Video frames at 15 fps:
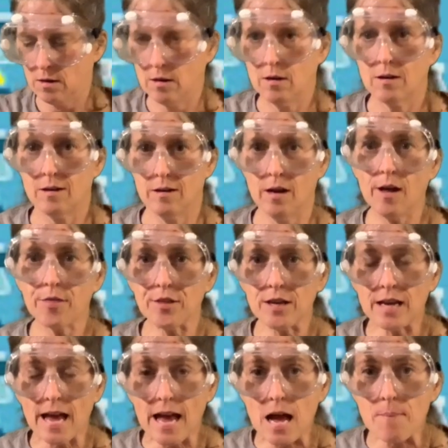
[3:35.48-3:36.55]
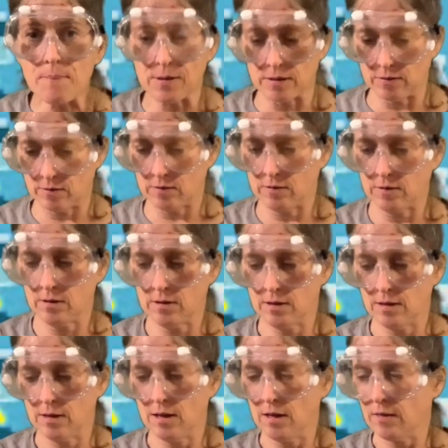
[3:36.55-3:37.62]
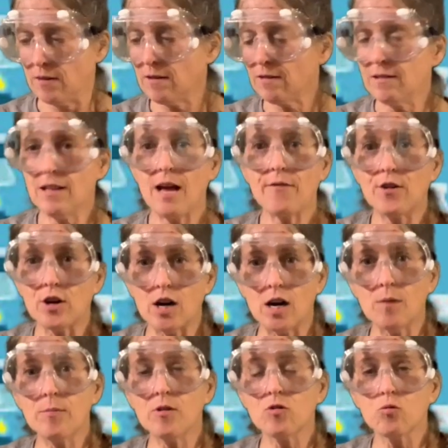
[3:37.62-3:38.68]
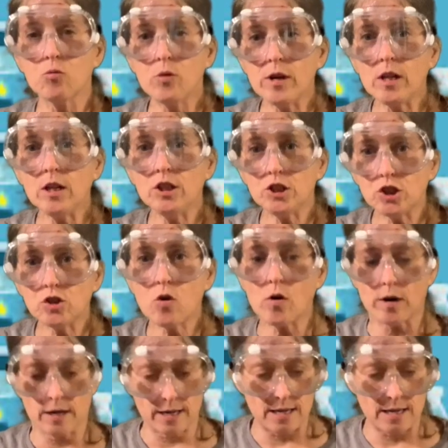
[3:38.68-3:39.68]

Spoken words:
Nothing happens. This lever arm is really short,